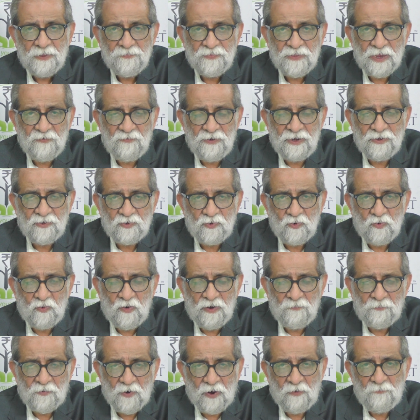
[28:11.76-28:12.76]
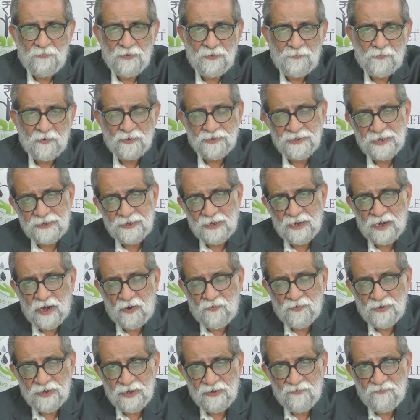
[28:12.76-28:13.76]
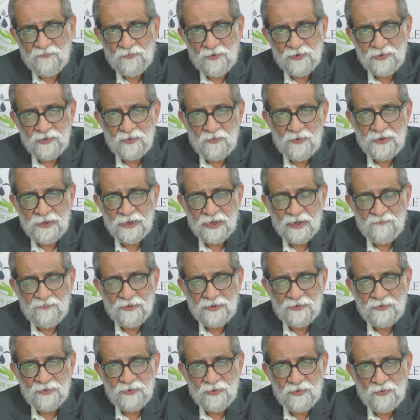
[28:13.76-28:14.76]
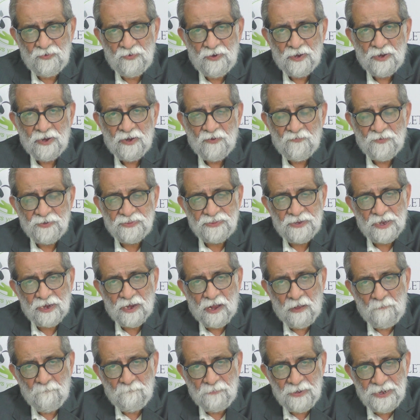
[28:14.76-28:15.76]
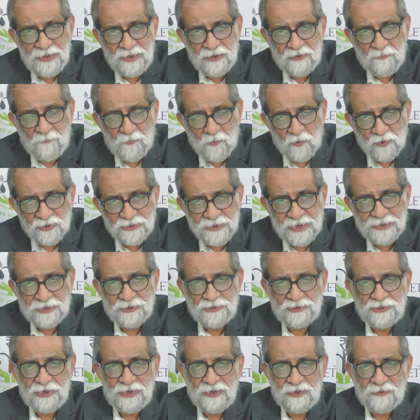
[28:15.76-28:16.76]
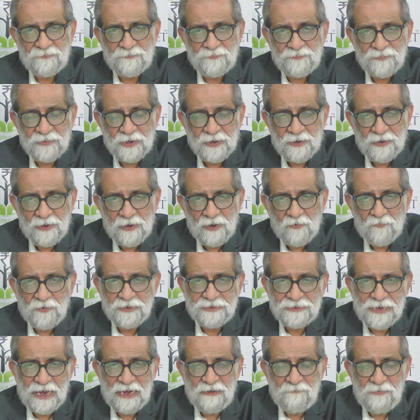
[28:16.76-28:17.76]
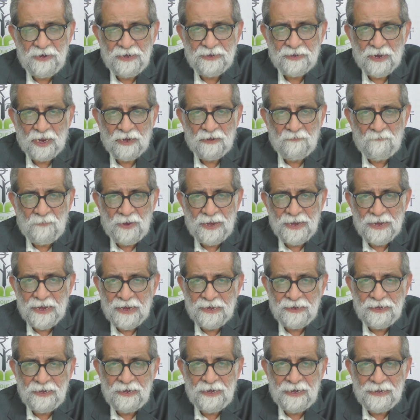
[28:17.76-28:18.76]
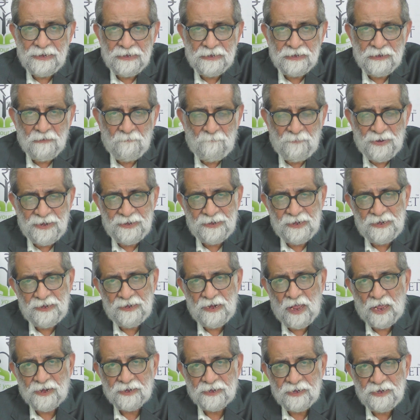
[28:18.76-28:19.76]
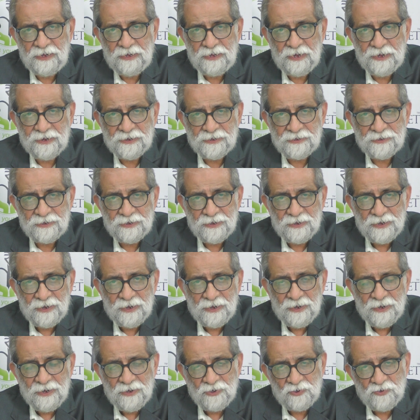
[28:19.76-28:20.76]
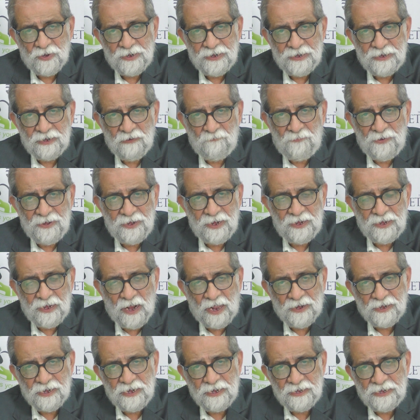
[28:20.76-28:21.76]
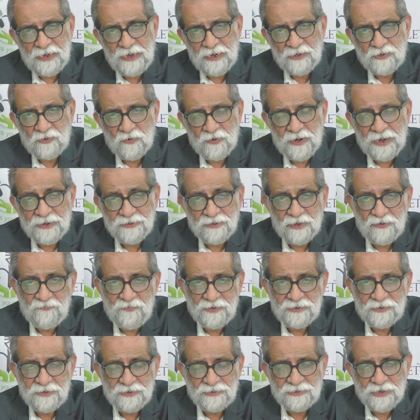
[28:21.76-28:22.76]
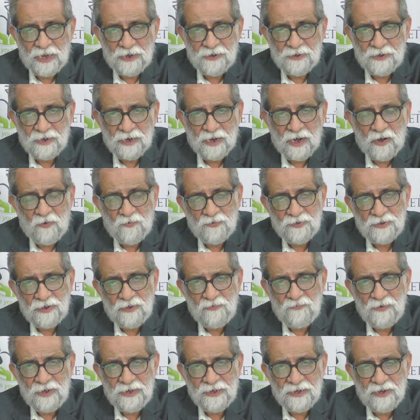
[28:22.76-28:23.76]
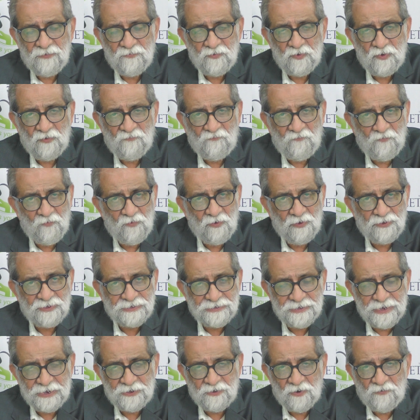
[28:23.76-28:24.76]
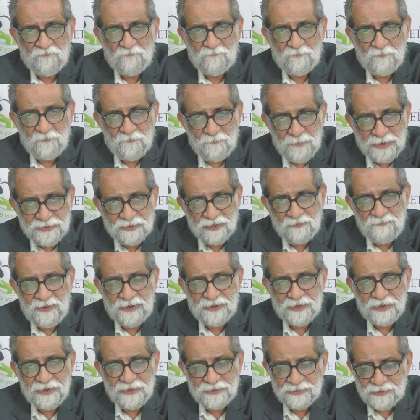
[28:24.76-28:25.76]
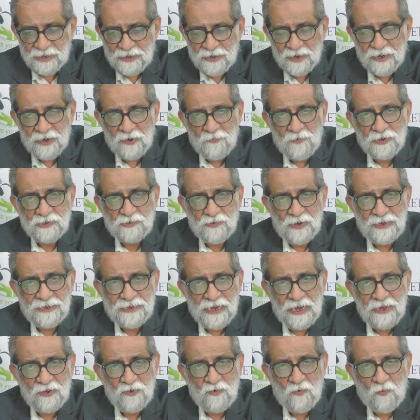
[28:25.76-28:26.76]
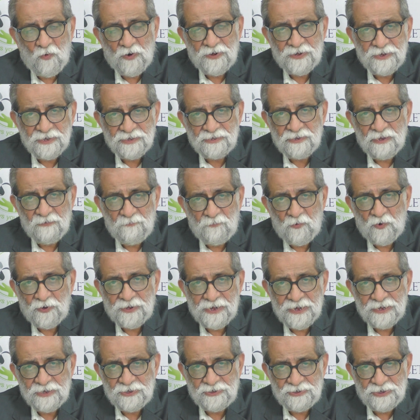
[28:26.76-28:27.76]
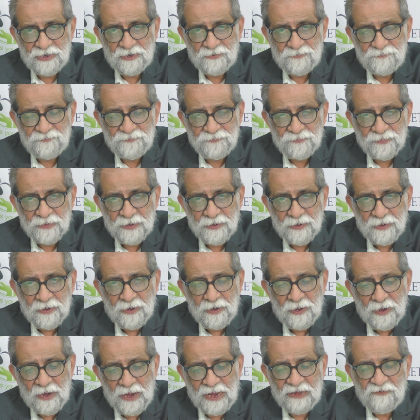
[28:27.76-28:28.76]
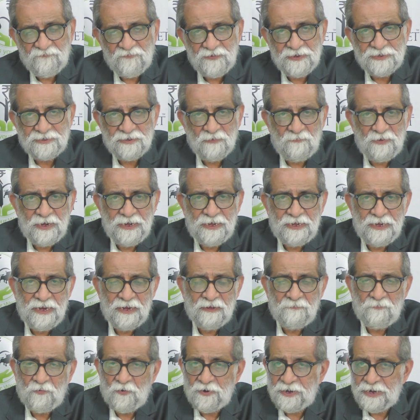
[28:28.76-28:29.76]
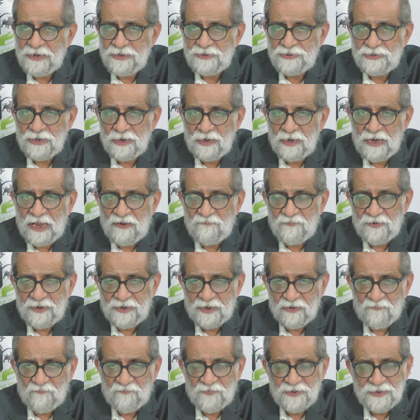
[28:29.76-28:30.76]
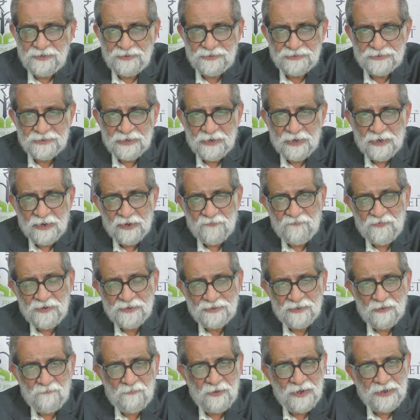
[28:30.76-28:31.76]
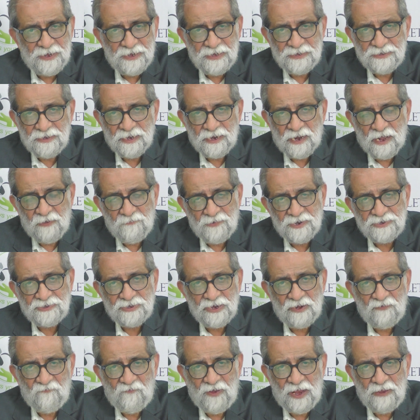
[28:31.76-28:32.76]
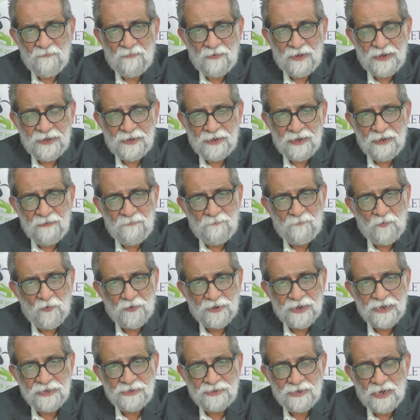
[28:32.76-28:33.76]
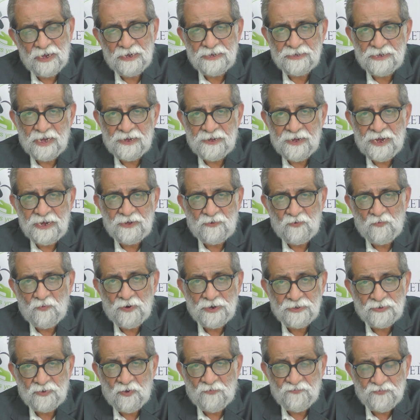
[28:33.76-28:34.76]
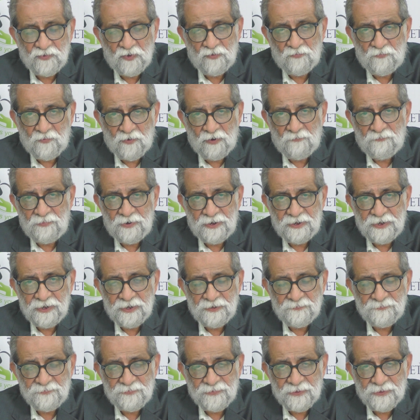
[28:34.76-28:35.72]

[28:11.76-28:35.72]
They will do a proper project accounting for you and give it to you with the complete projection, which can be done by any independent architect. So an independent architect together with the chartered accountant will give you a full set of mathematics which will tell you what is the potential. And feasibility and potential have a difference. Feasibility is a commercial viability, potential is the net worth of your property.